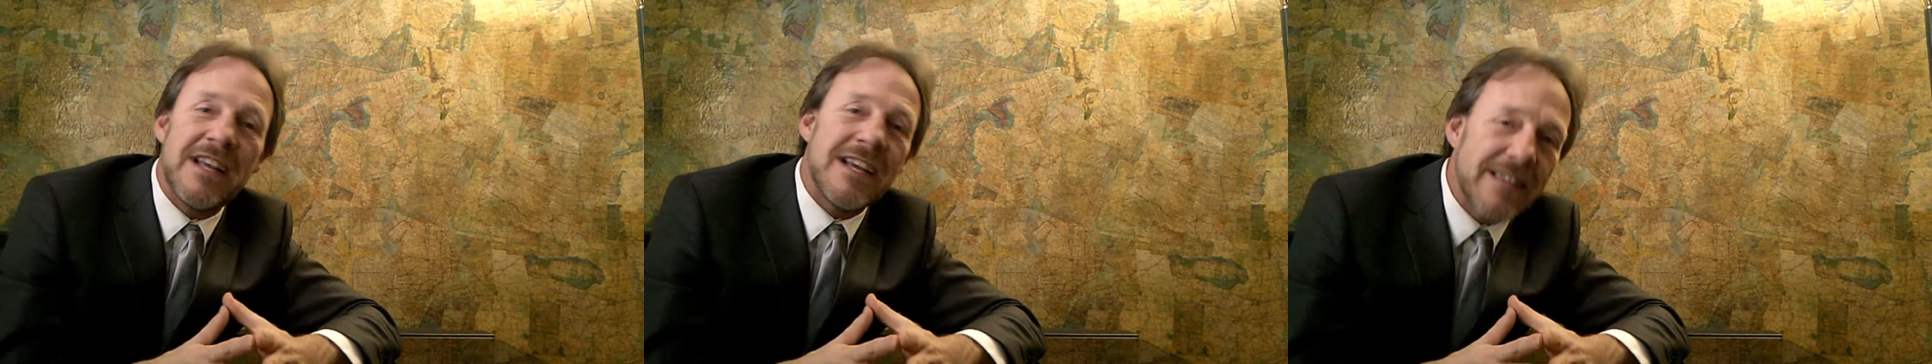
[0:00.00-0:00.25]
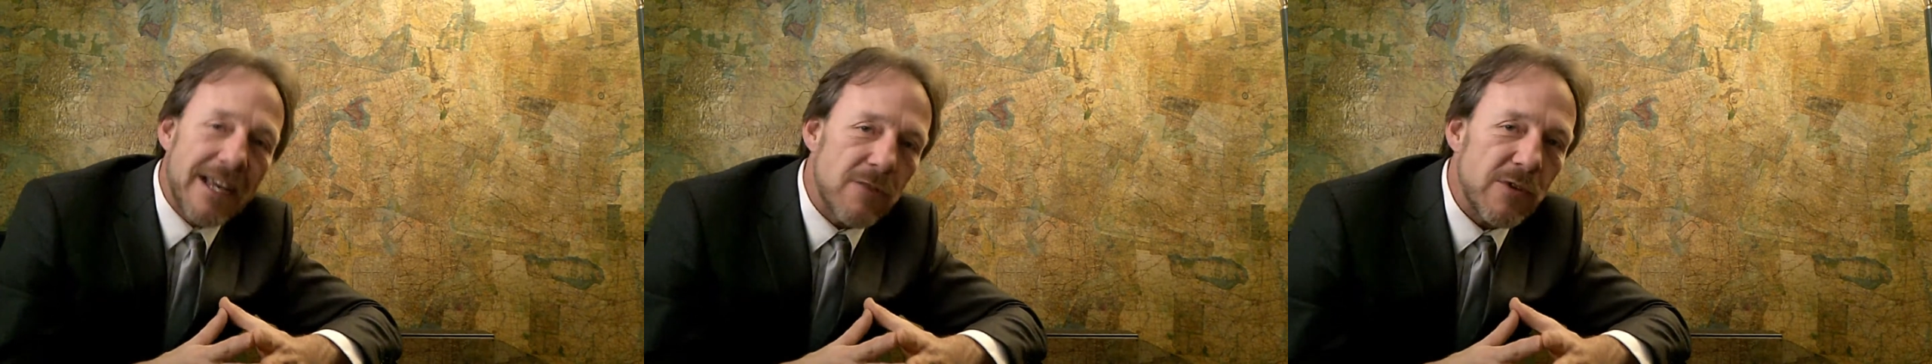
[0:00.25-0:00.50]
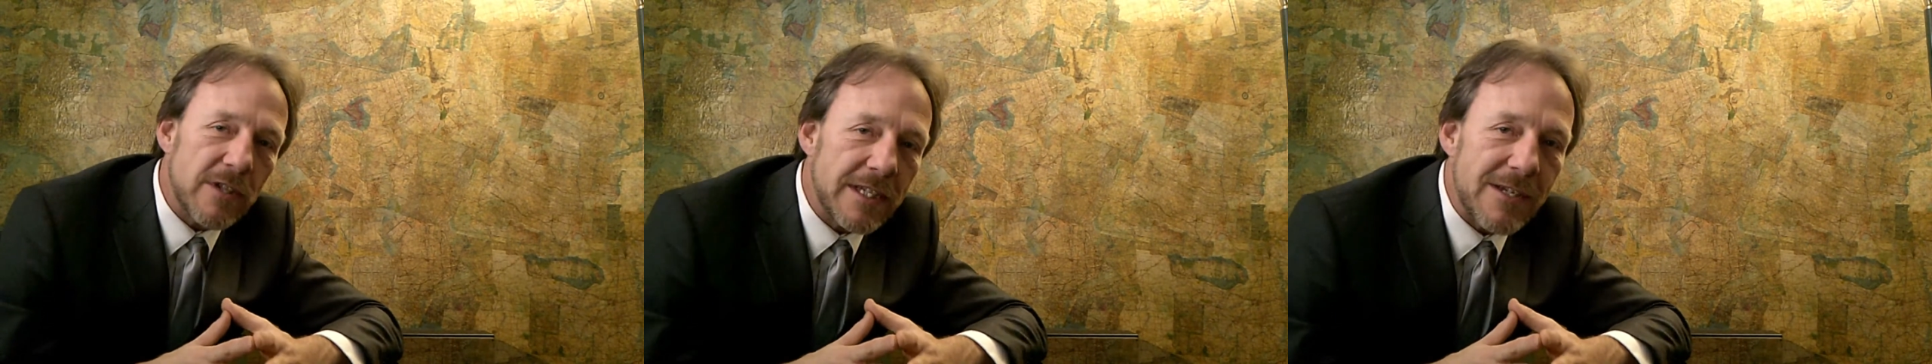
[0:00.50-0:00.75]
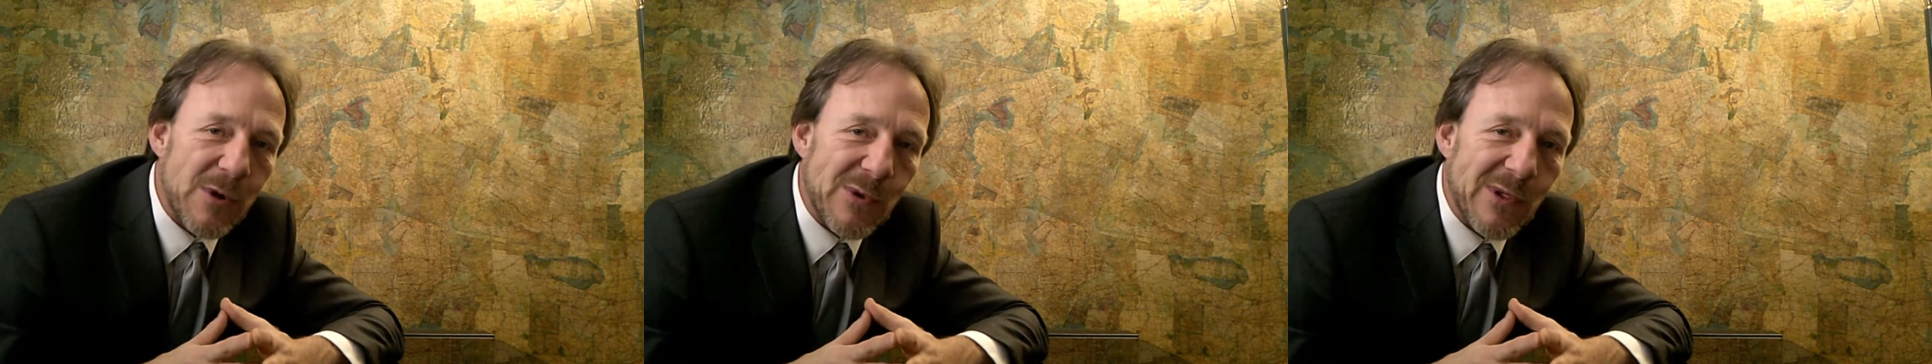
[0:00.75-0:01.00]
they really
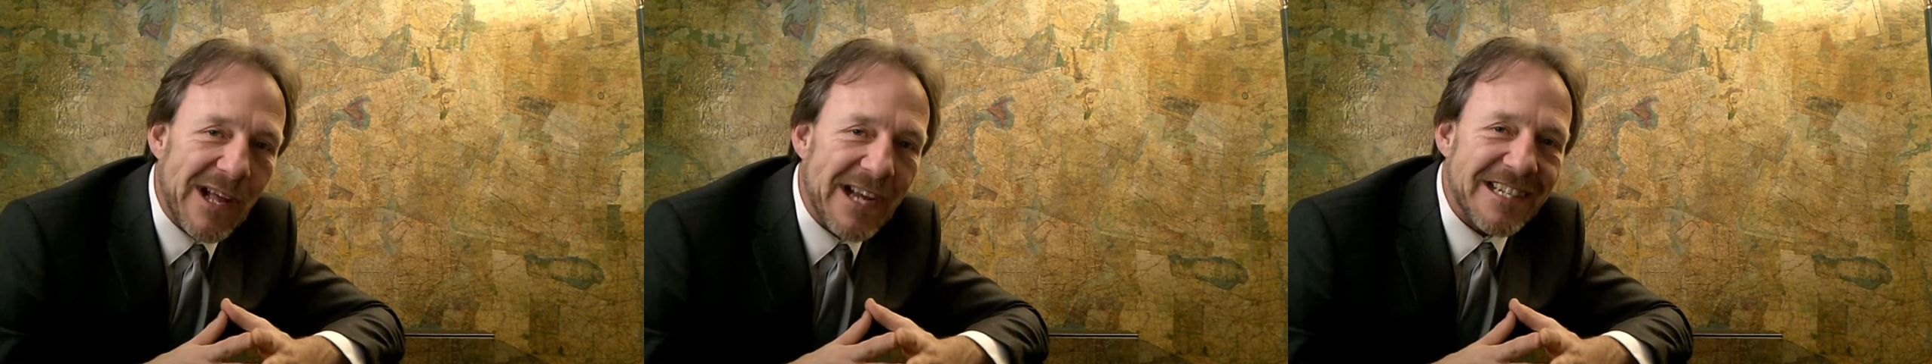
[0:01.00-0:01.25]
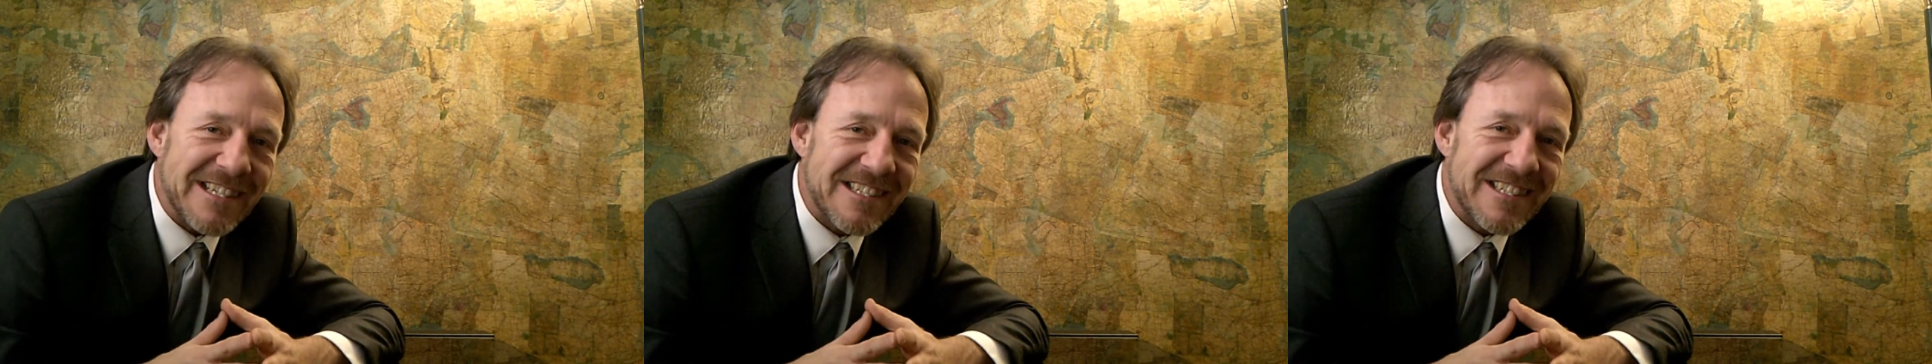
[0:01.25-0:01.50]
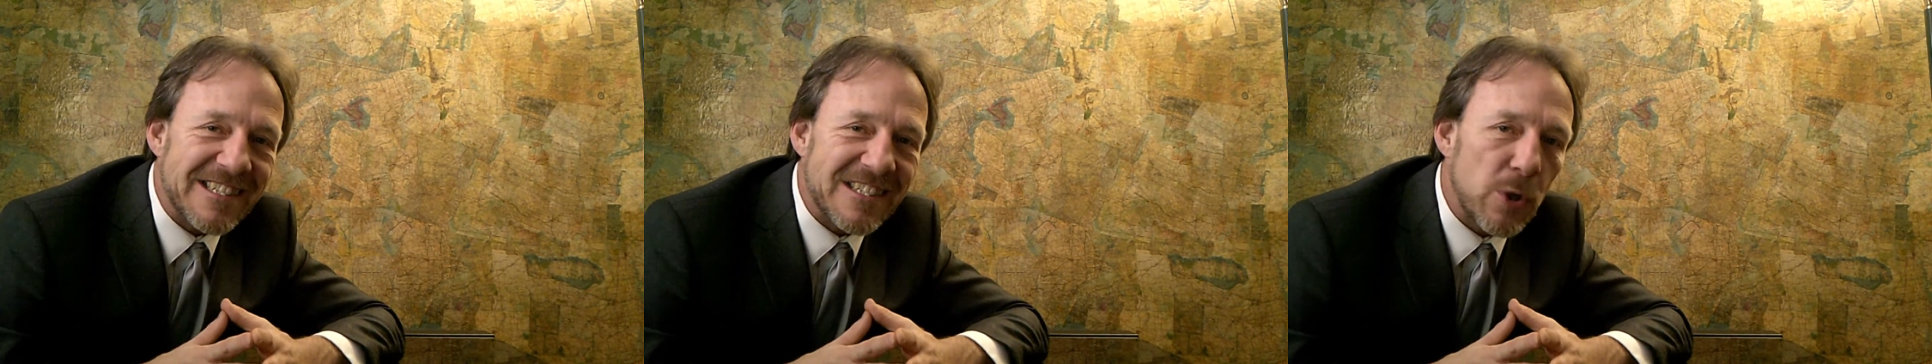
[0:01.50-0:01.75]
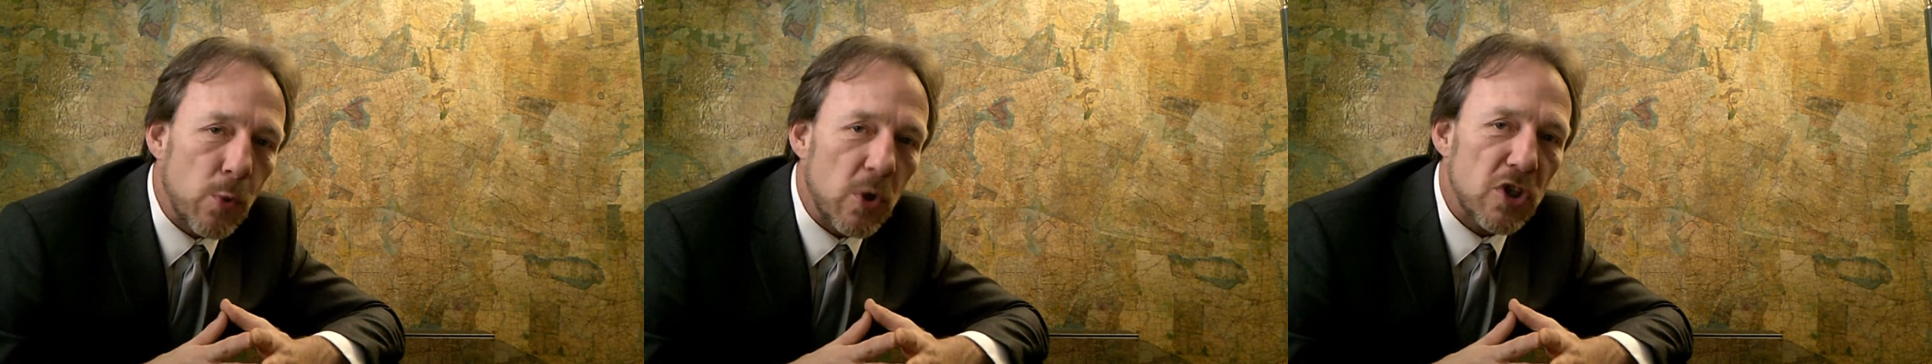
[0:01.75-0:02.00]
don't like
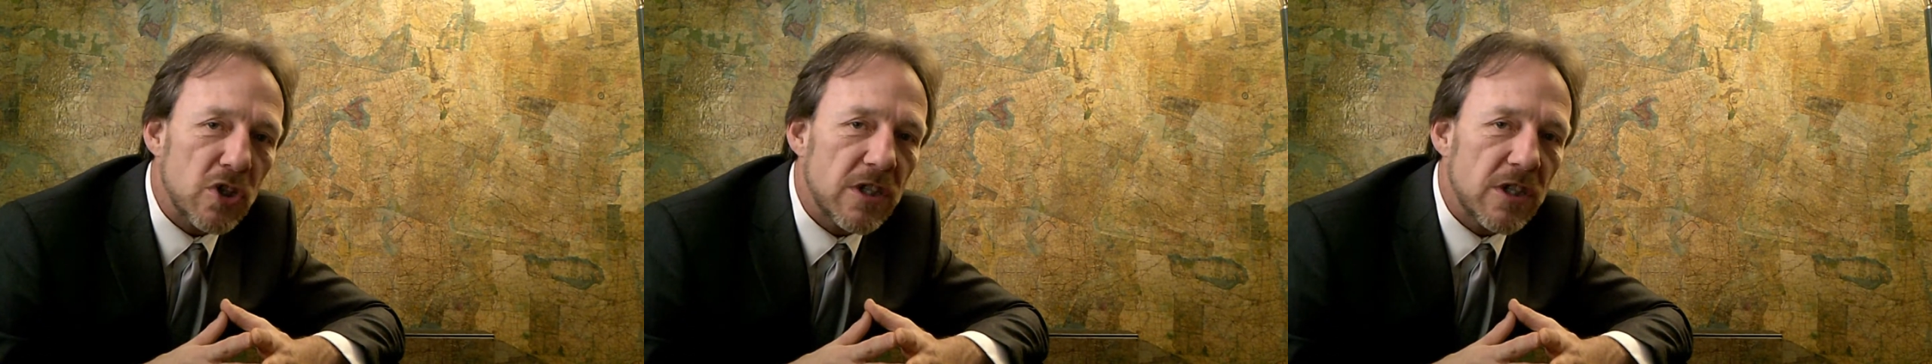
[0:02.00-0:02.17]
the word